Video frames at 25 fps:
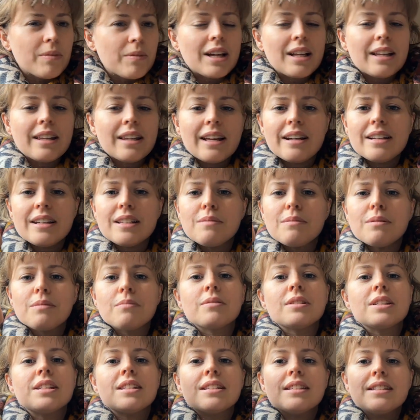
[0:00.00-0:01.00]
that allows people
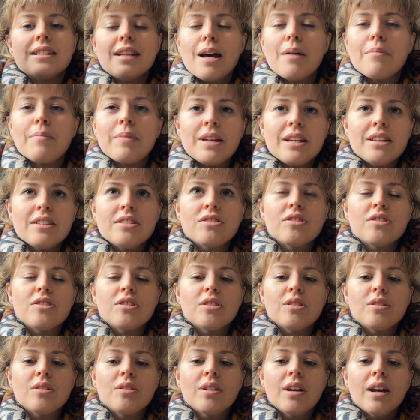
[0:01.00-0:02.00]
to step
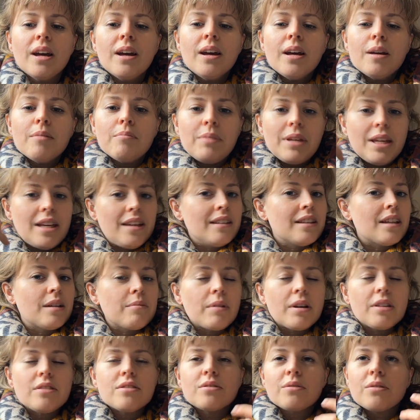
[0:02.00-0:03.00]
into being their
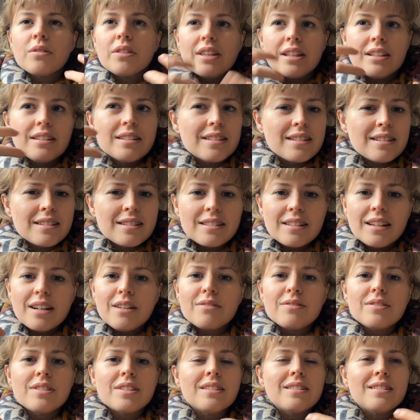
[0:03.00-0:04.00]
most authentic self,